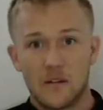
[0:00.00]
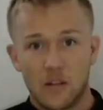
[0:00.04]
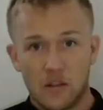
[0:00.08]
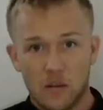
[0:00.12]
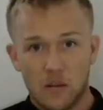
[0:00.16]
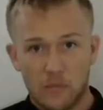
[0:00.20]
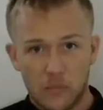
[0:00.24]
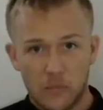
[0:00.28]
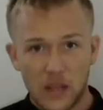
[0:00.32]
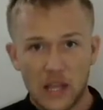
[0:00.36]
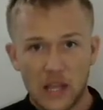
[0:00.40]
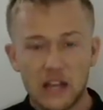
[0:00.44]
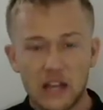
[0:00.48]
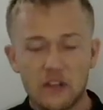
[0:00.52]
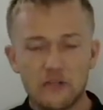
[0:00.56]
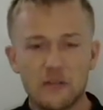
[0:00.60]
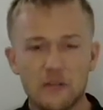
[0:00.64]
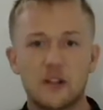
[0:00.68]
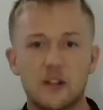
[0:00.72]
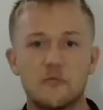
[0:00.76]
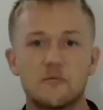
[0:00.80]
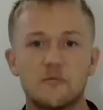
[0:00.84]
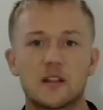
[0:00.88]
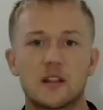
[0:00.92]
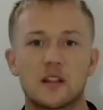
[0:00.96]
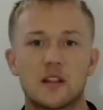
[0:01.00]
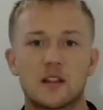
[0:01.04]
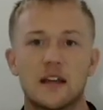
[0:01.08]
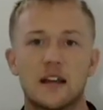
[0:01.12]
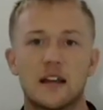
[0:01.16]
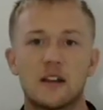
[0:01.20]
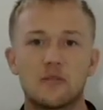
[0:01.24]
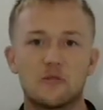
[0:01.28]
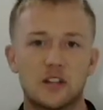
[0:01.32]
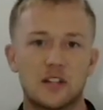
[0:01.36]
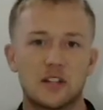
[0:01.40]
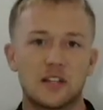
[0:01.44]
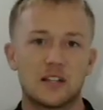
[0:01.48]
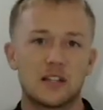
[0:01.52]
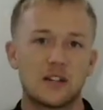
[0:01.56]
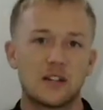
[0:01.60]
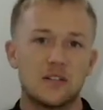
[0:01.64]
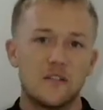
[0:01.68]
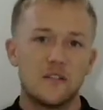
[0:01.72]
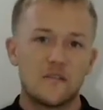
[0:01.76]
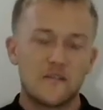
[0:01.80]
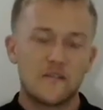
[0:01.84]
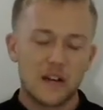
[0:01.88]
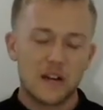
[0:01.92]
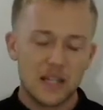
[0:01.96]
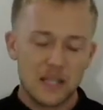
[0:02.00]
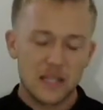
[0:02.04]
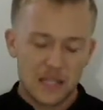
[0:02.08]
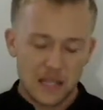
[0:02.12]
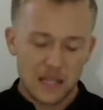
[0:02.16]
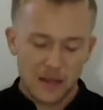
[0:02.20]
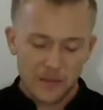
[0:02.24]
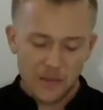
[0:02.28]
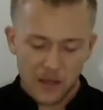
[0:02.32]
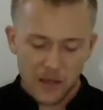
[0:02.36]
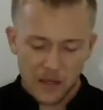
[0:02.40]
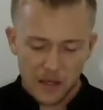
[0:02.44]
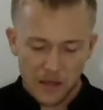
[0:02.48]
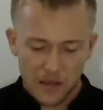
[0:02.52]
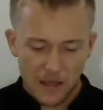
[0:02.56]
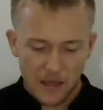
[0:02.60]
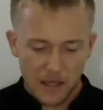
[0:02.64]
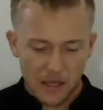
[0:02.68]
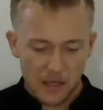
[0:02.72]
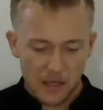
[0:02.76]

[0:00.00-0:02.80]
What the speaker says: Play around with the language until you find something that